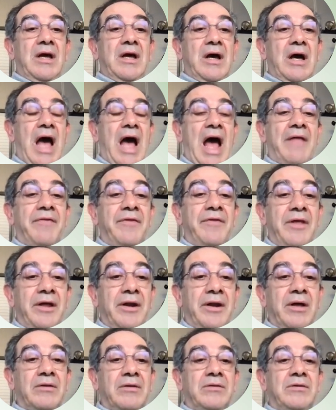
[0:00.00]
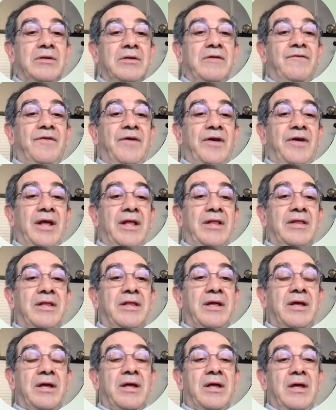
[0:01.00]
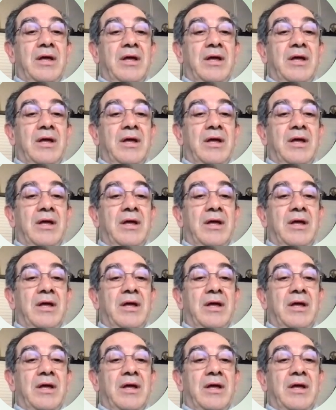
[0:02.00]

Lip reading: under different